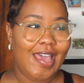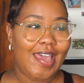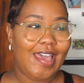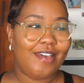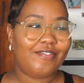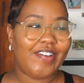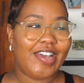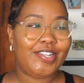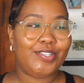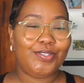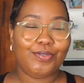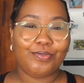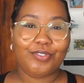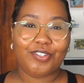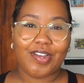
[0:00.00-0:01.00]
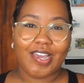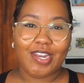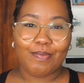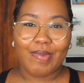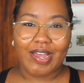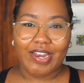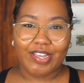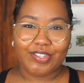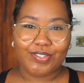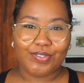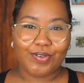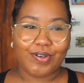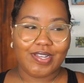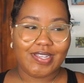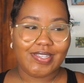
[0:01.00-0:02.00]
If I do try the Belle
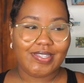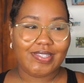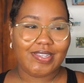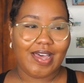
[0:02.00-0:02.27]
stores,